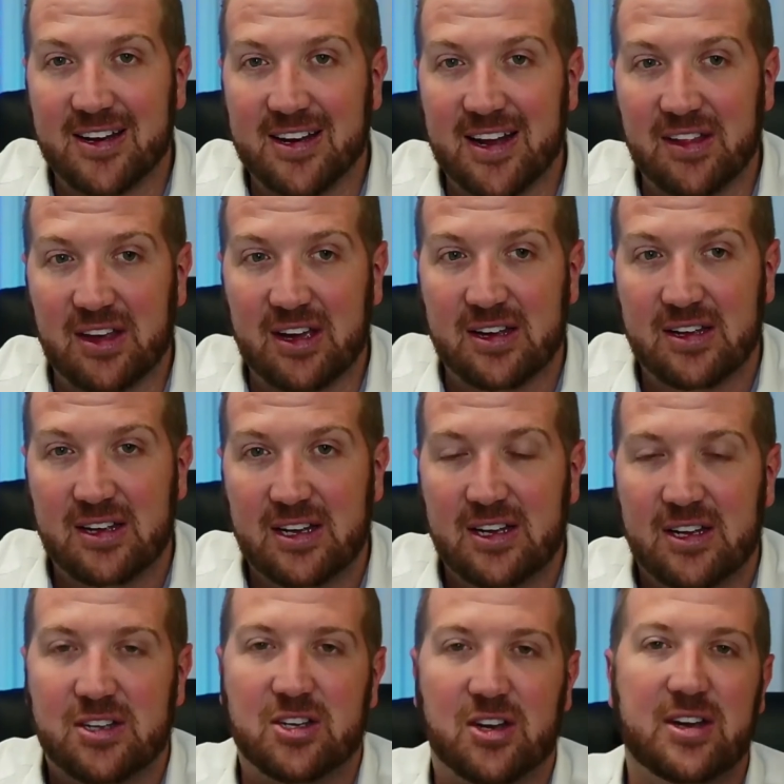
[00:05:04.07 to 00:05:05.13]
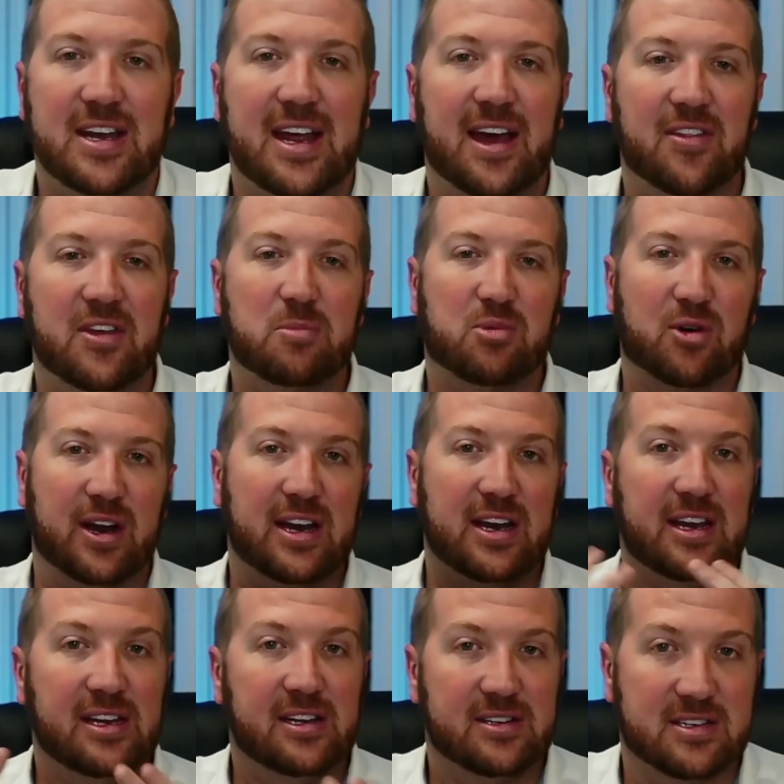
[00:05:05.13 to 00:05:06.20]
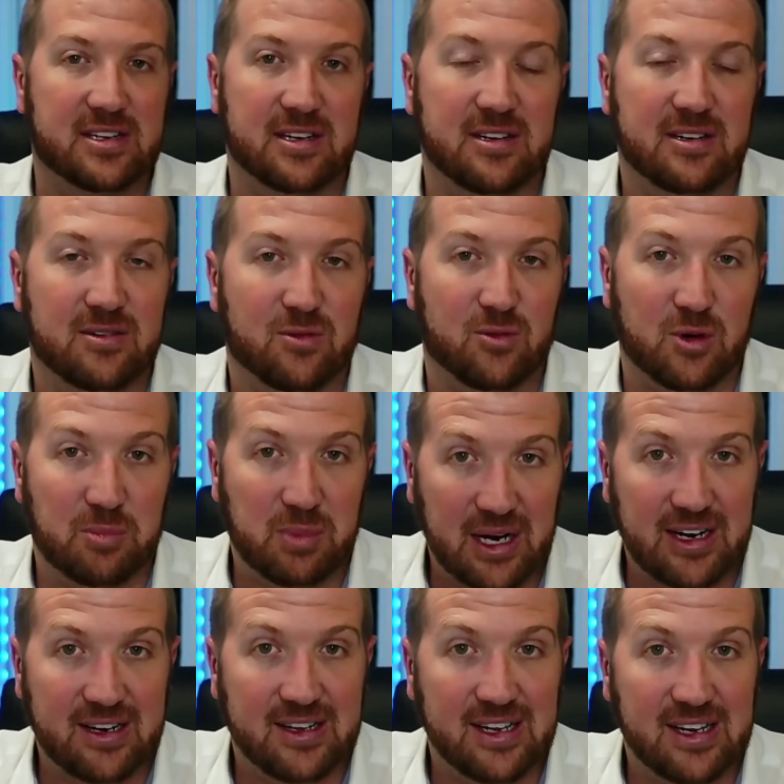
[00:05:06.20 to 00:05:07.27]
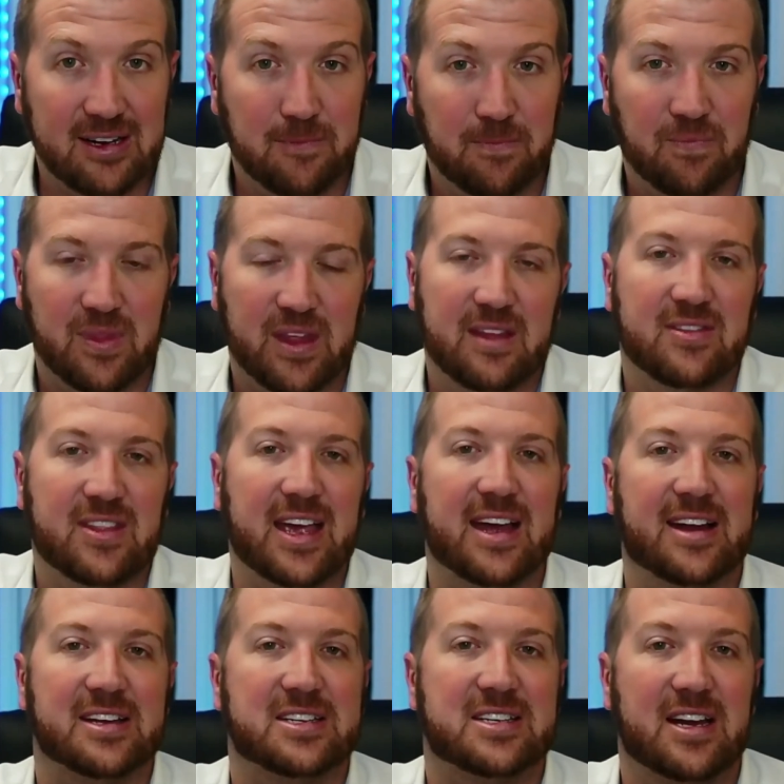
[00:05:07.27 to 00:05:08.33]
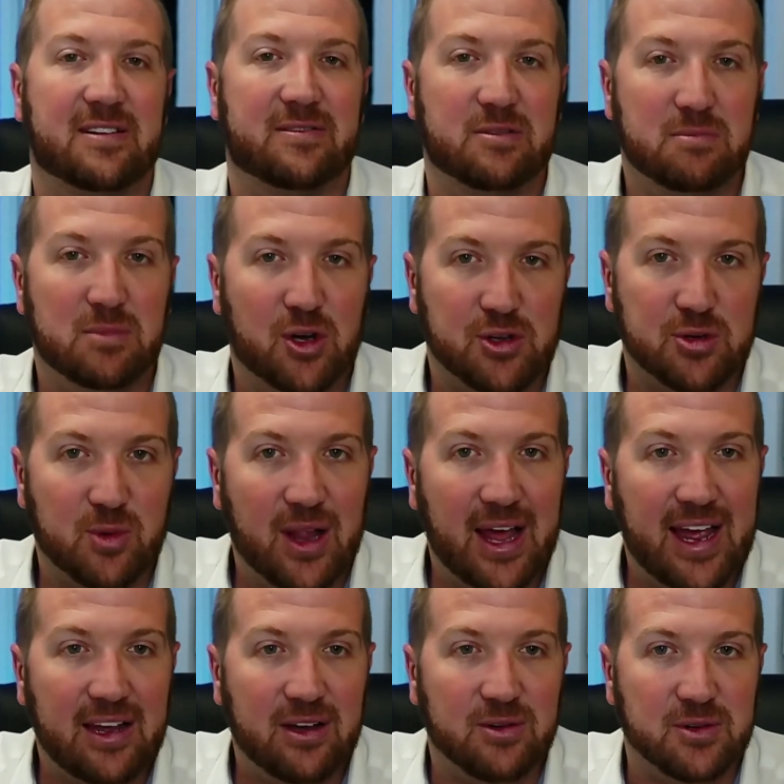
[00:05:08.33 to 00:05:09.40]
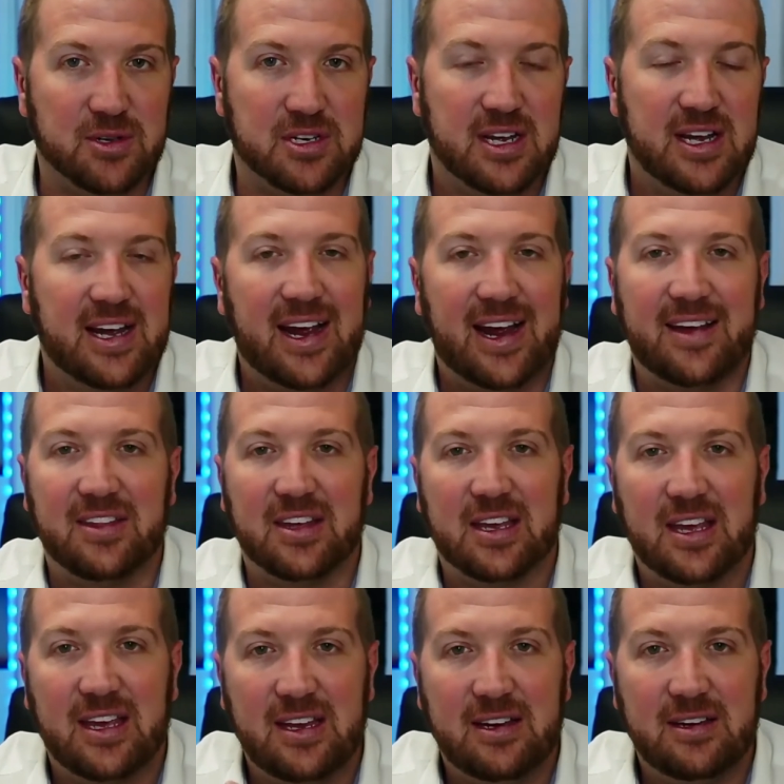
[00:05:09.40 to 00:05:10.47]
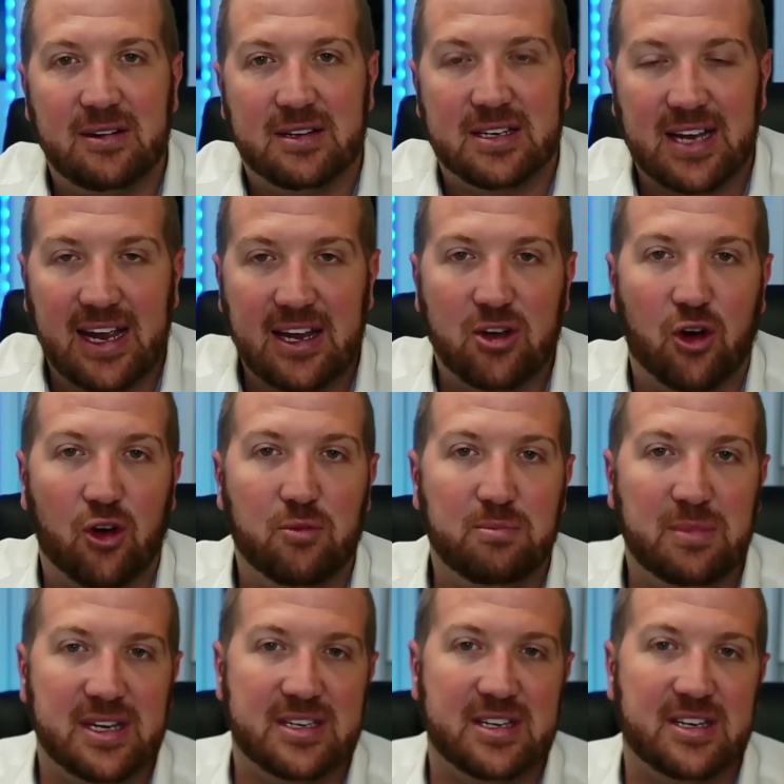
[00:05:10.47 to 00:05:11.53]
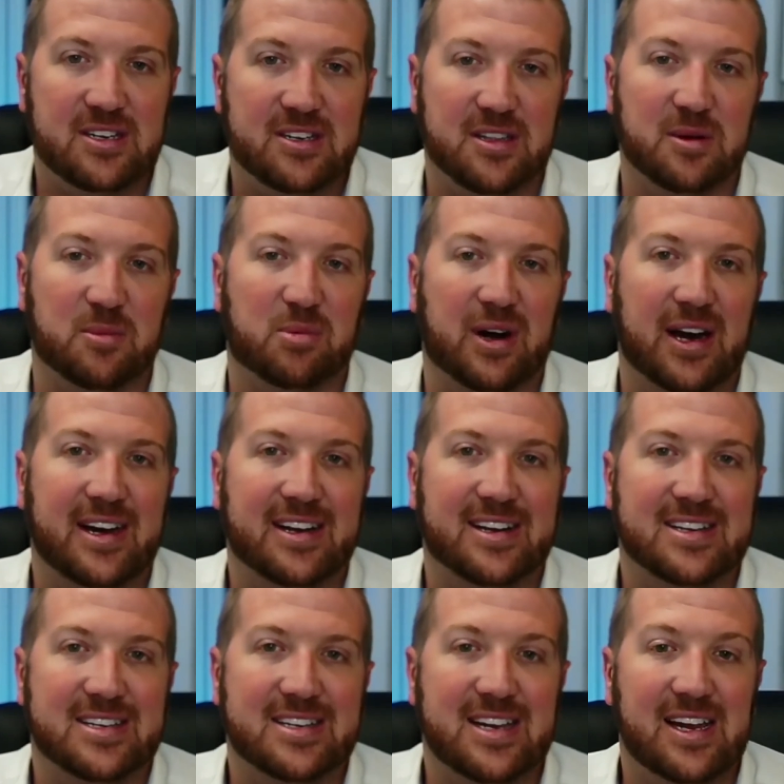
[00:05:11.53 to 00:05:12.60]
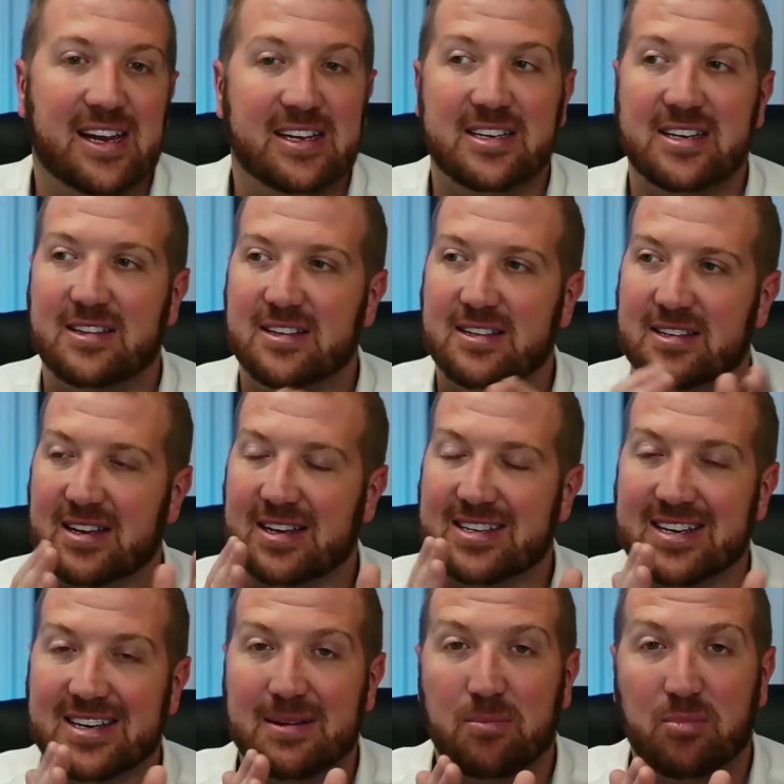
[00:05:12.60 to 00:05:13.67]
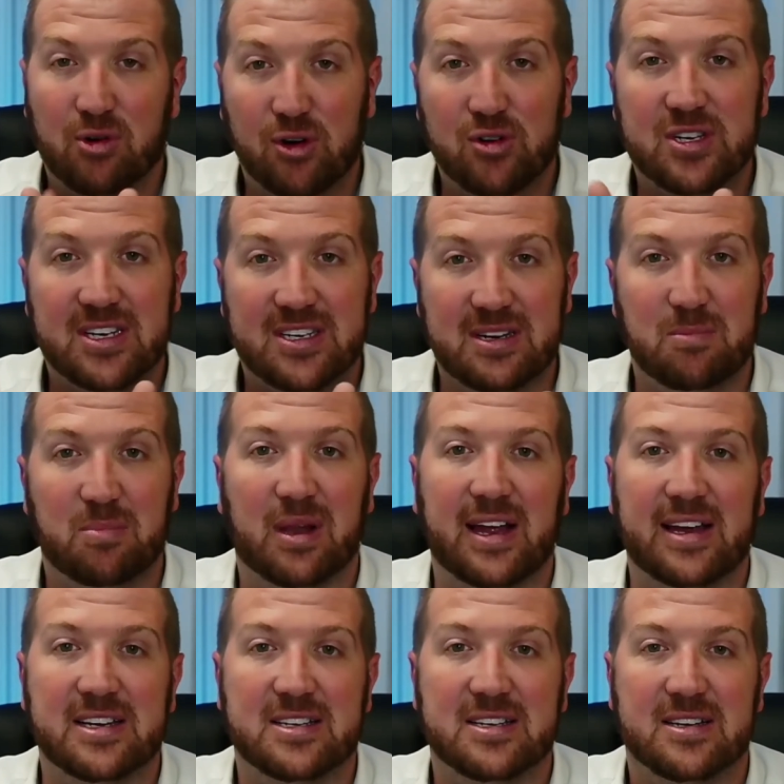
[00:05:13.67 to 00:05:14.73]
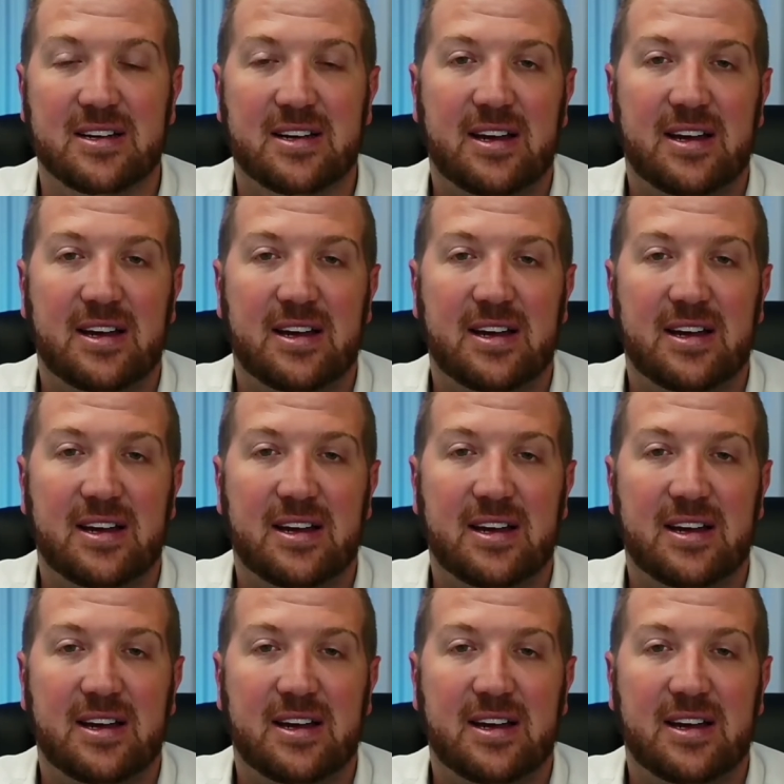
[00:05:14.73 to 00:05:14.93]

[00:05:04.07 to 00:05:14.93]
another. So now their brain hears it repeatedly, they understand it from multiple angles, and the key take-home message that brain understands is that there's a process in place,